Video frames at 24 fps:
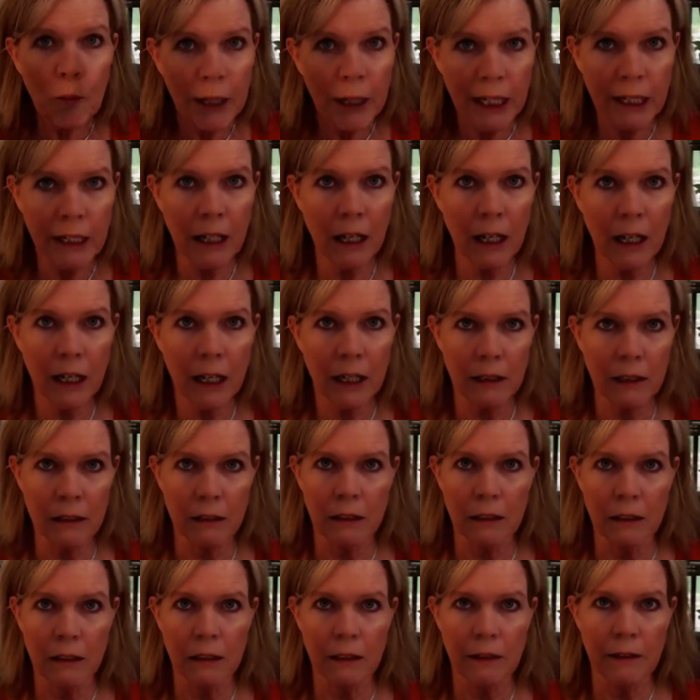mankind.
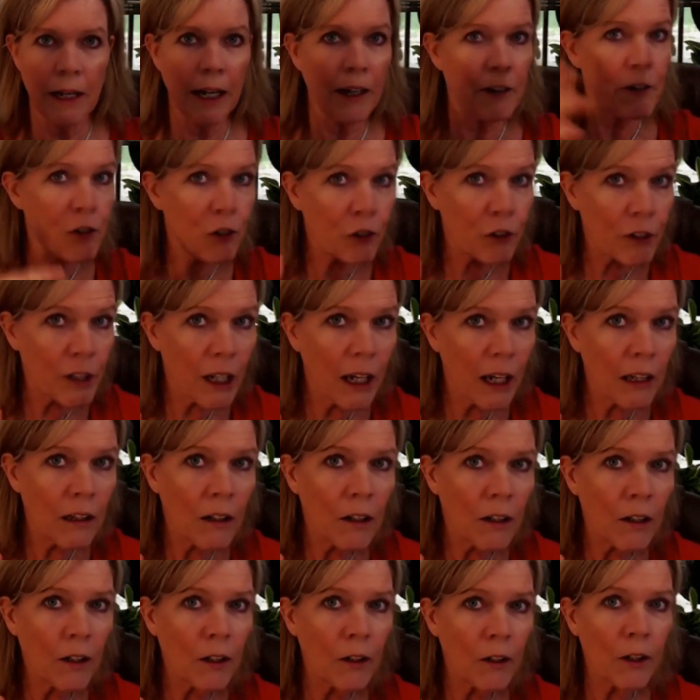Not a certain
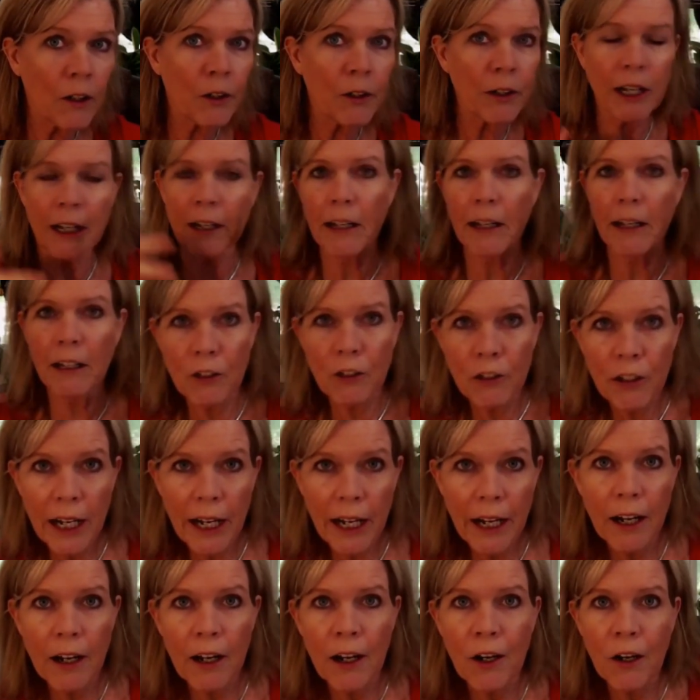color, not a color of
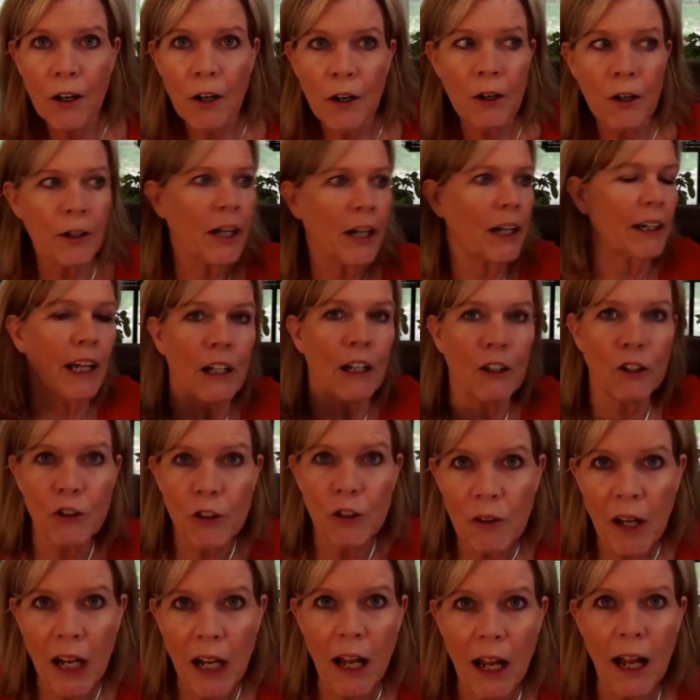hair, not a color
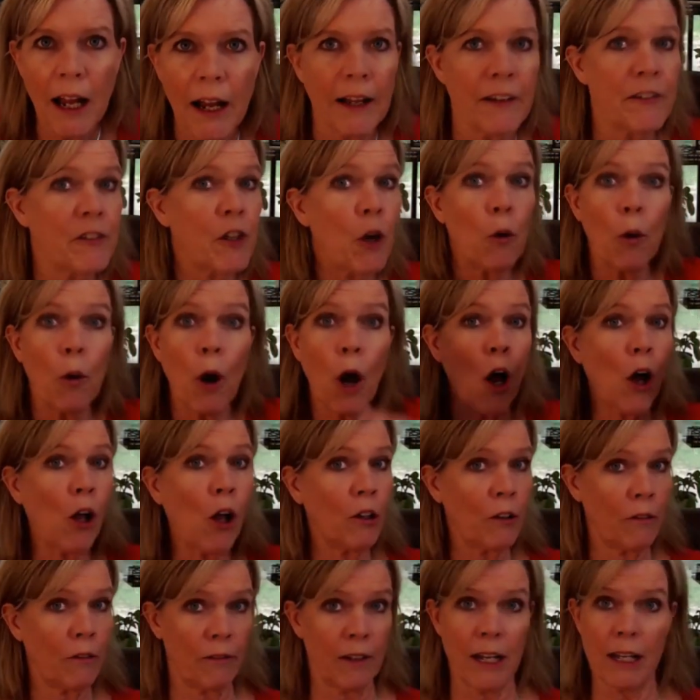of eyes.
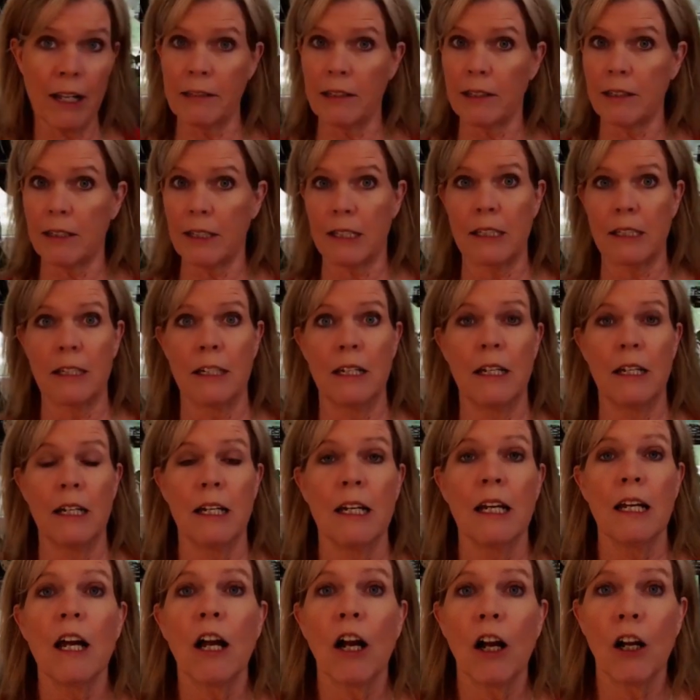All of us
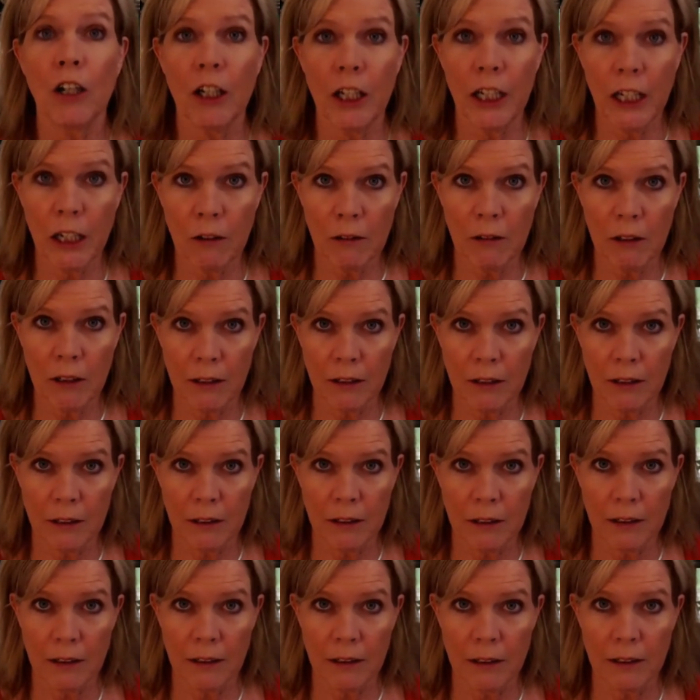are equal.
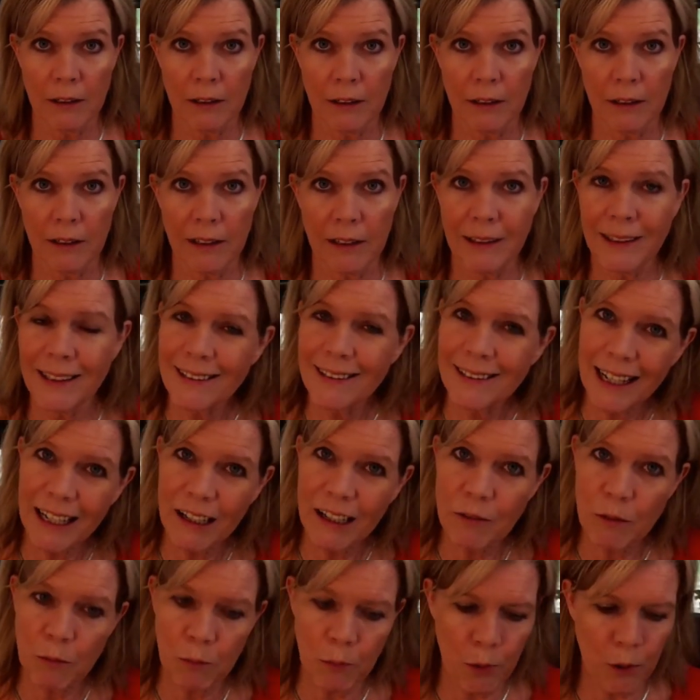That's kind
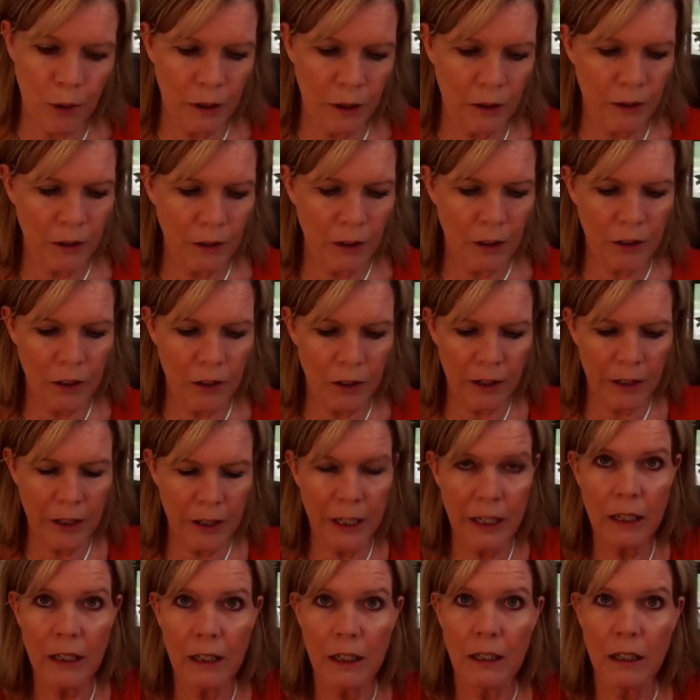of important, don't you
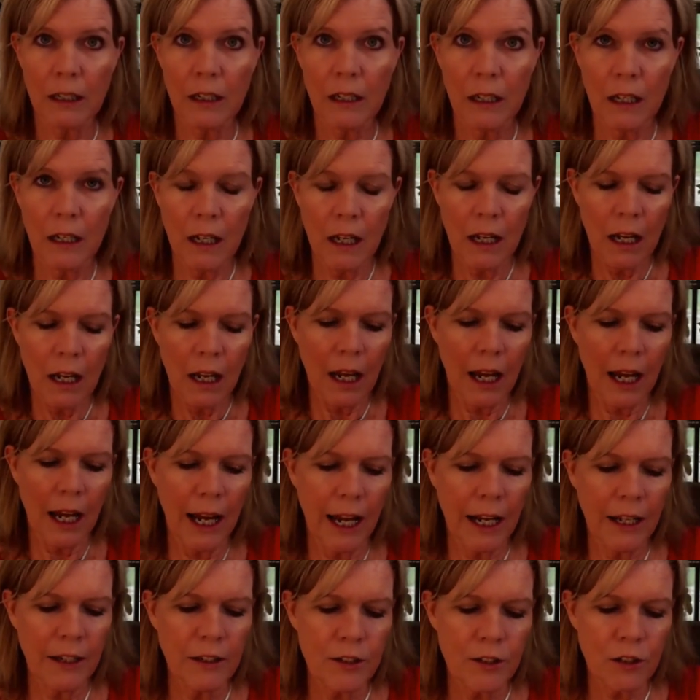think?
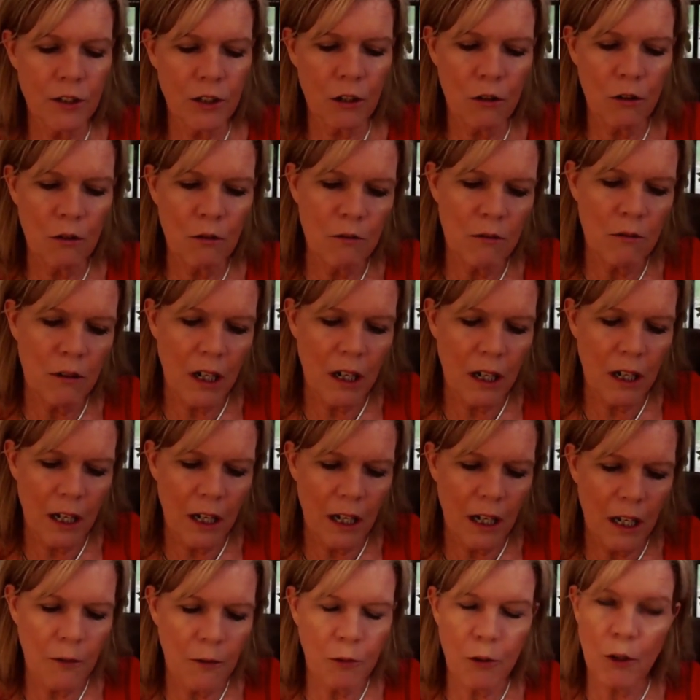And so
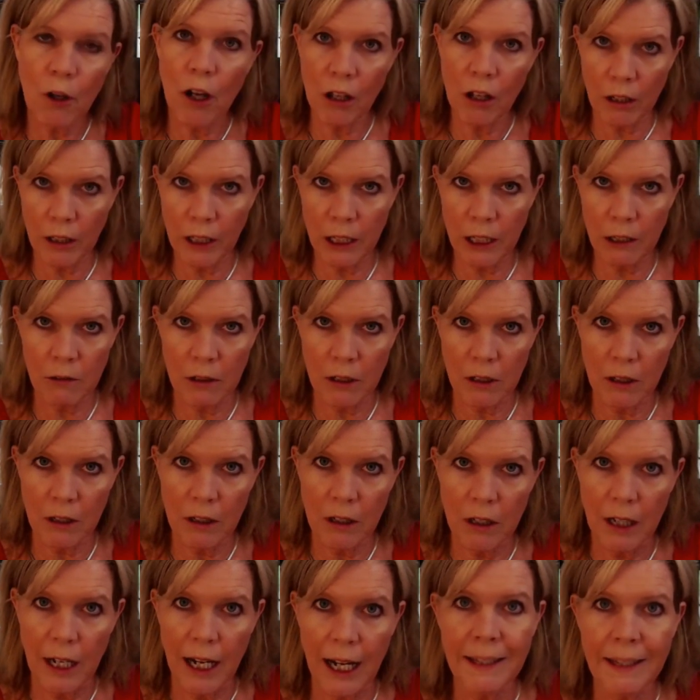if we're all
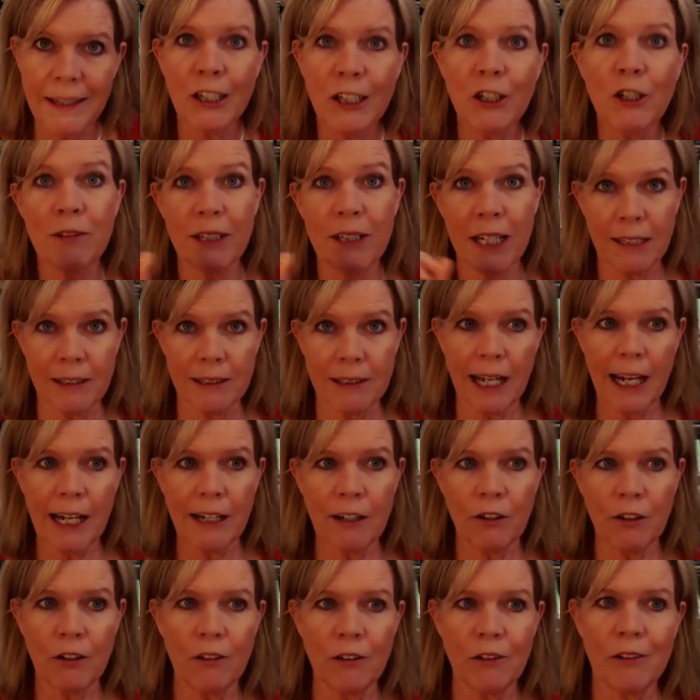equal and then you take a
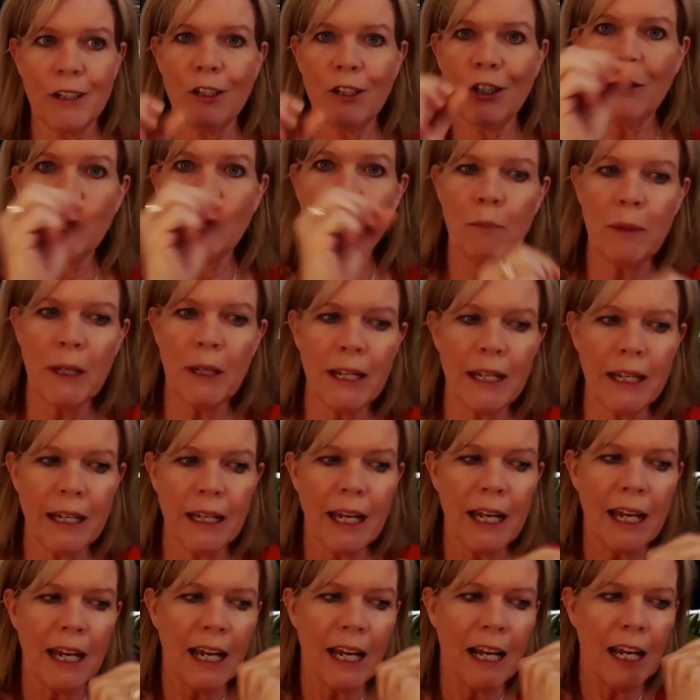title, then you would be